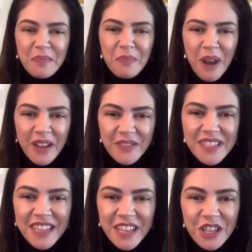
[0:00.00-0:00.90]
and
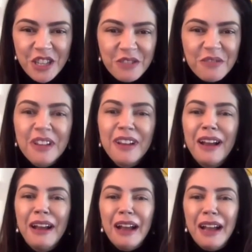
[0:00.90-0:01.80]
privacy issue
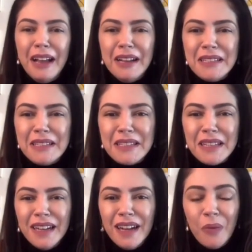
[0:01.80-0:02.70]
as
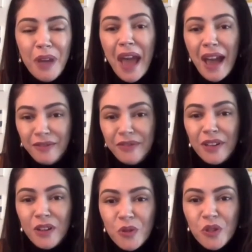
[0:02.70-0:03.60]
uh, we have
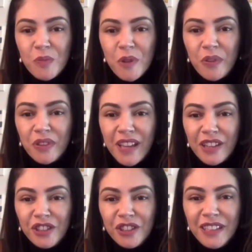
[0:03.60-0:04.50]
a consumer
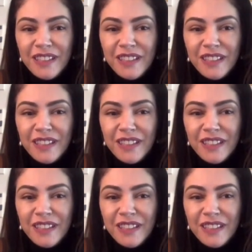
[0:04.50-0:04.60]
protection